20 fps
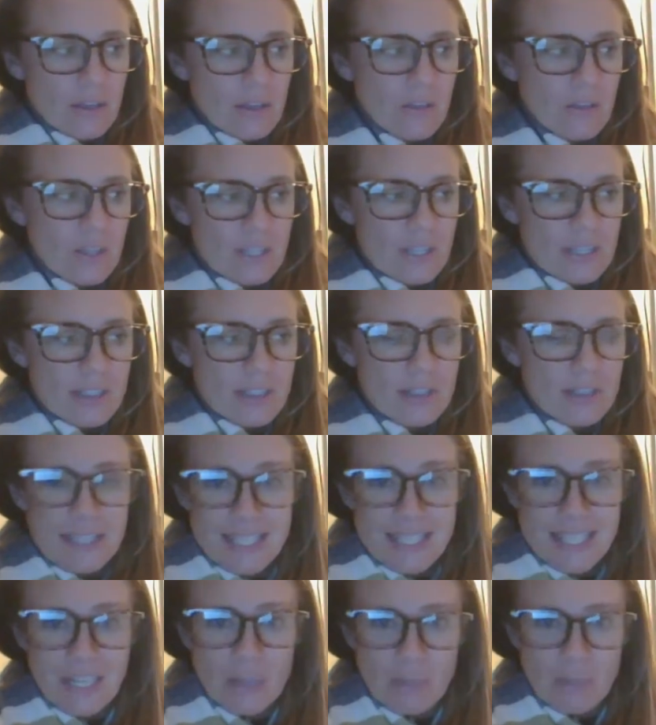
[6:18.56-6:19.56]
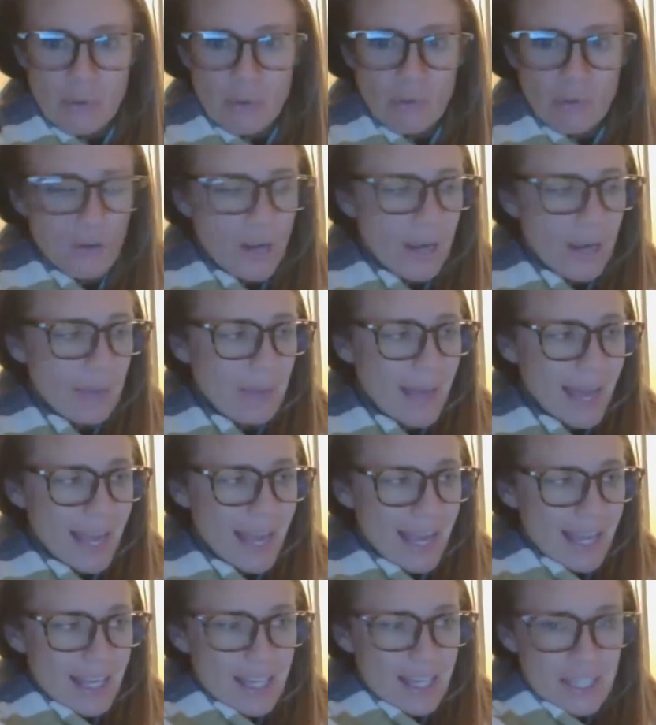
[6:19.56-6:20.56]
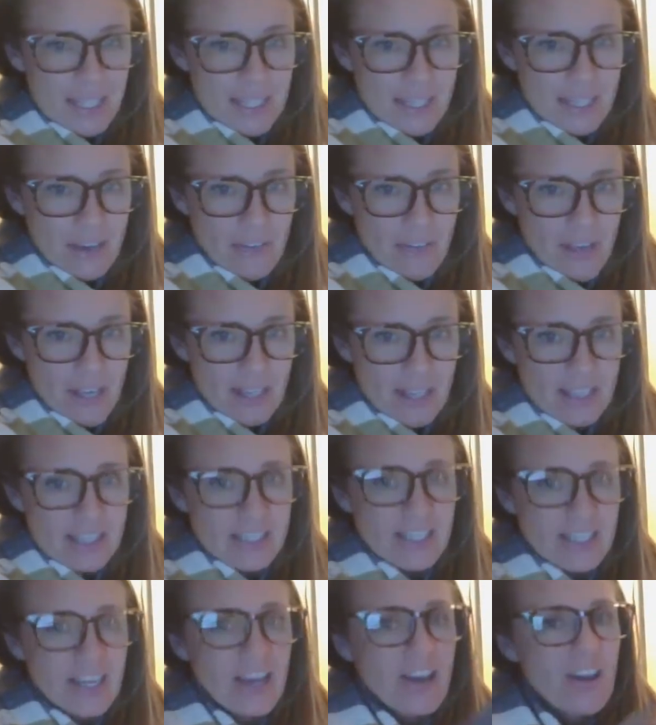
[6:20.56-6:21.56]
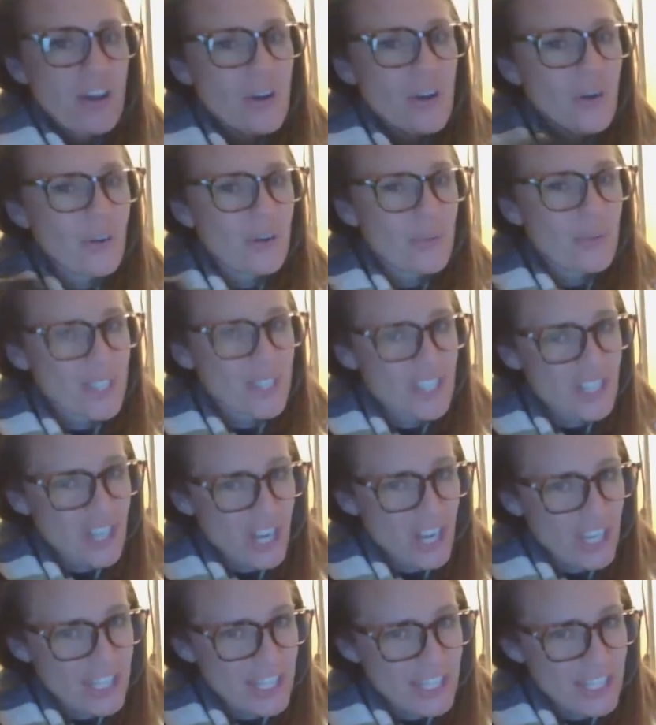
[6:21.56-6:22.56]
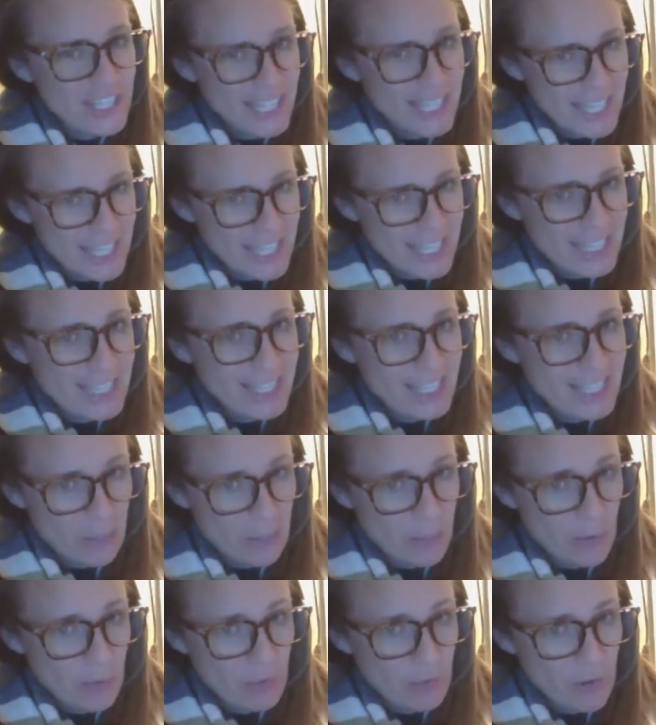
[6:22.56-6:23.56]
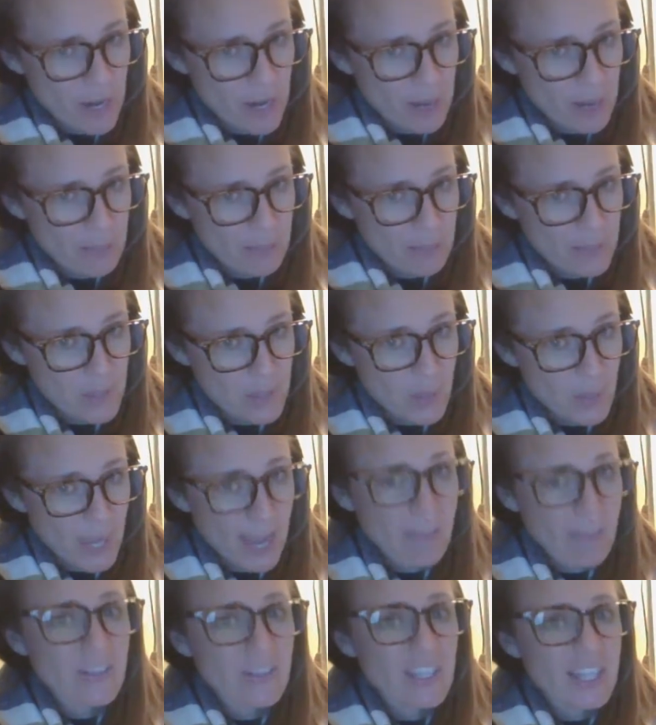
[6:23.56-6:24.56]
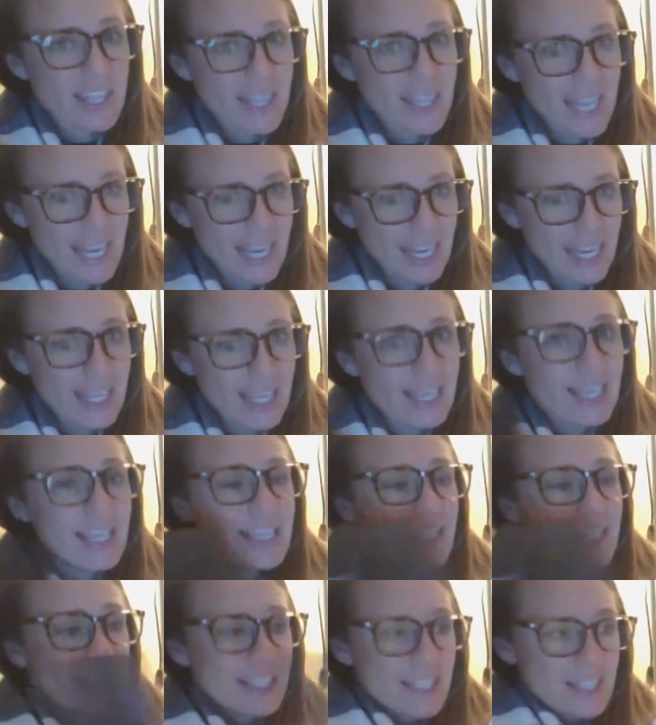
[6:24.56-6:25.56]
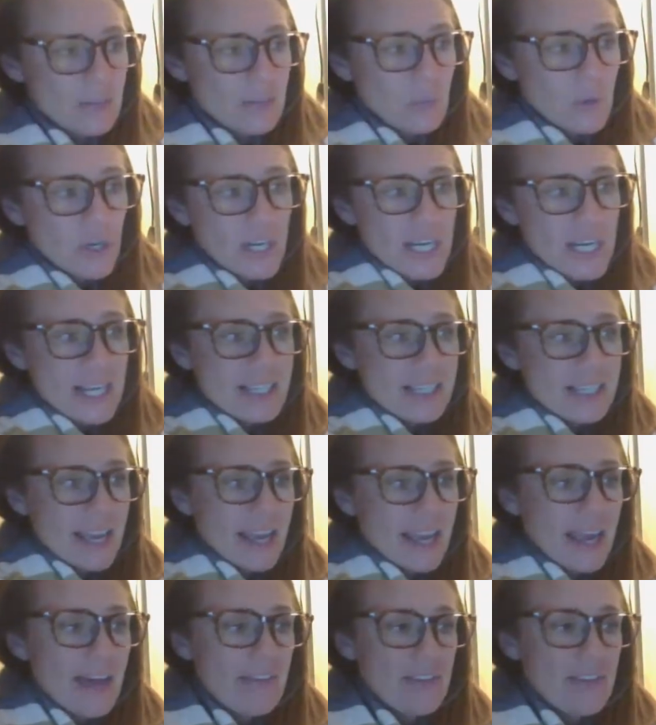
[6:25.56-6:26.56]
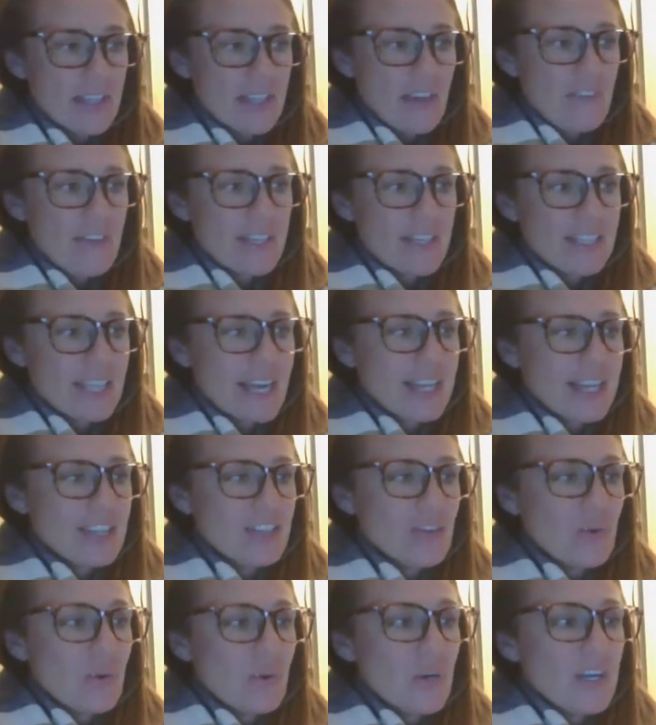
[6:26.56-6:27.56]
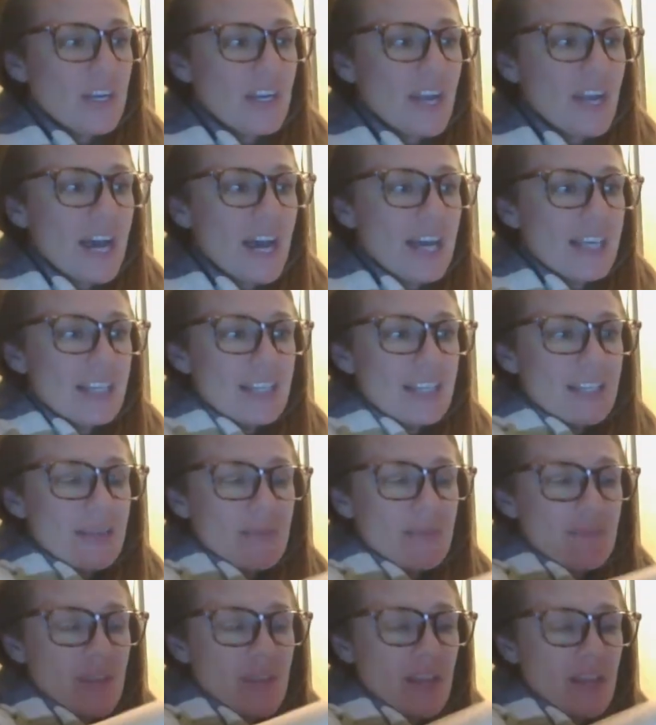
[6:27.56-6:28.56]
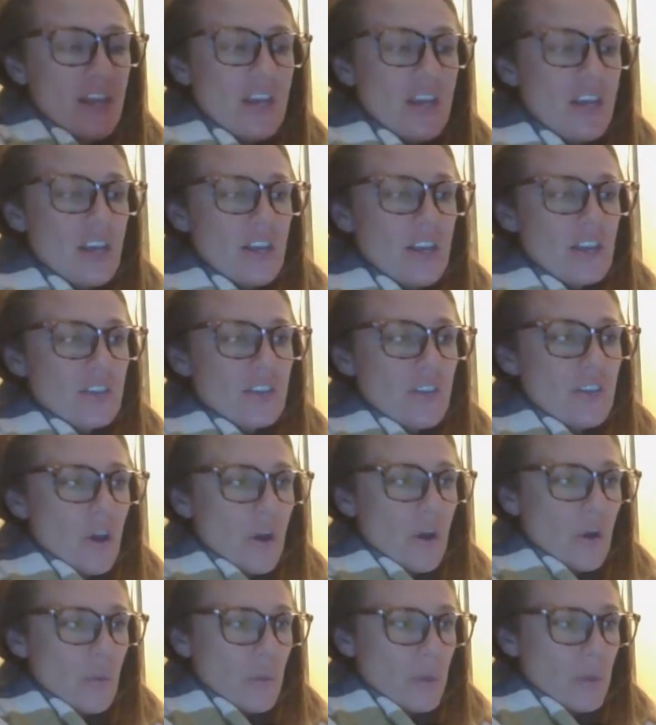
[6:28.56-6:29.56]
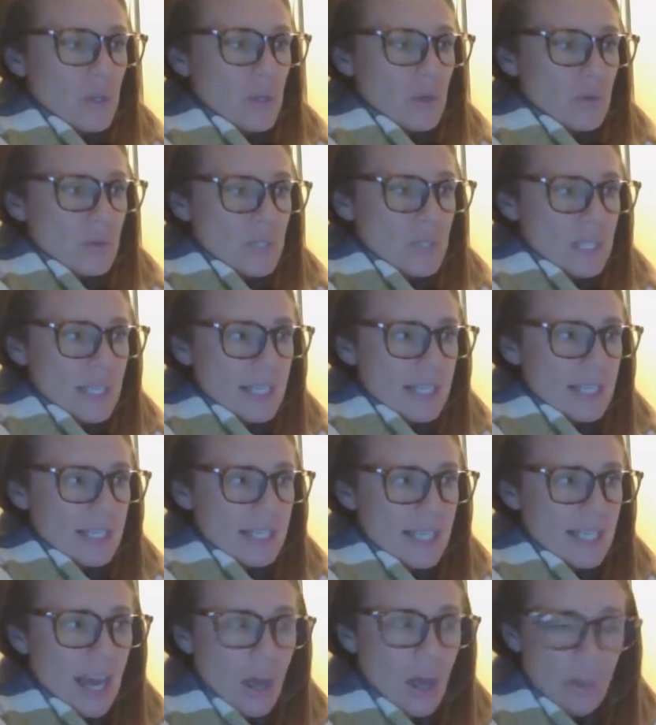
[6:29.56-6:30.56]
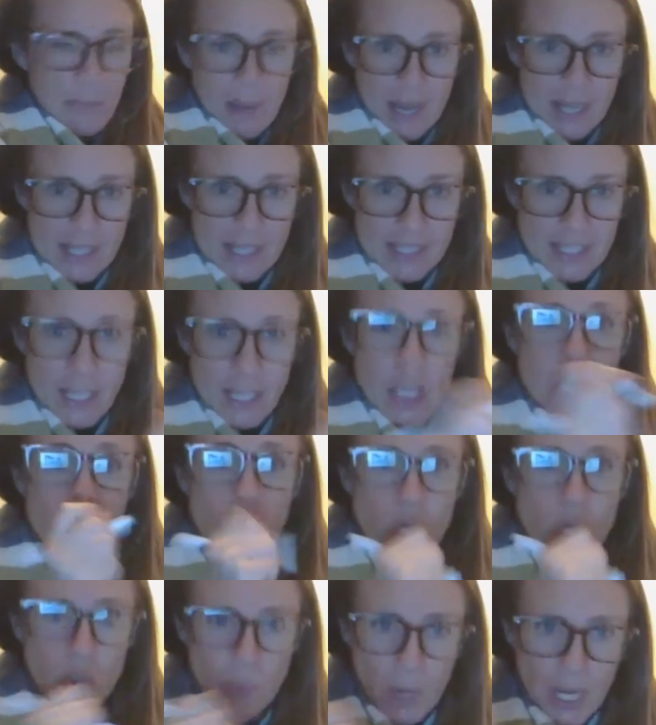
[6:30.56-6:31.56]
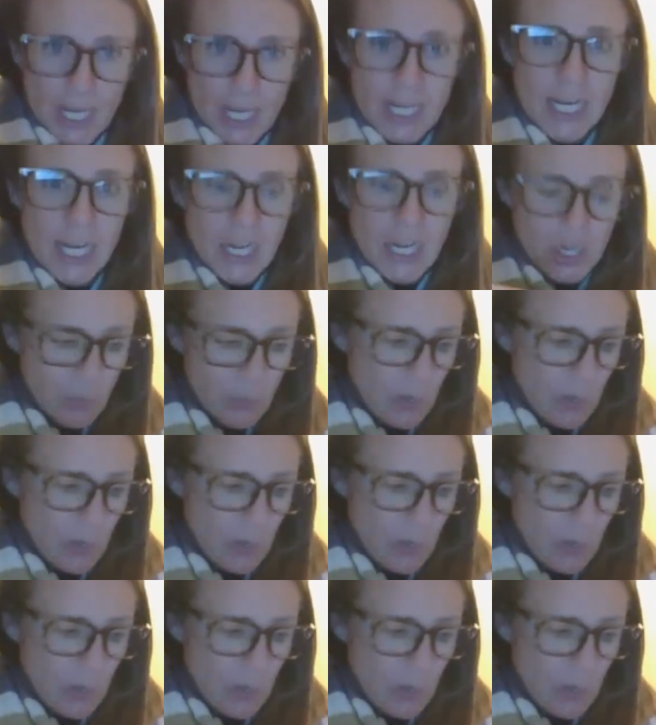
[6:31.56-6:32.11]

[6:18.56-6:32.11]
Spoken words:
the syllable frame and the suffix, or do we just need the syllable frame? So we have to think, does the word I say have a suffix s or not? So we'll use this to help us. You'll write it on your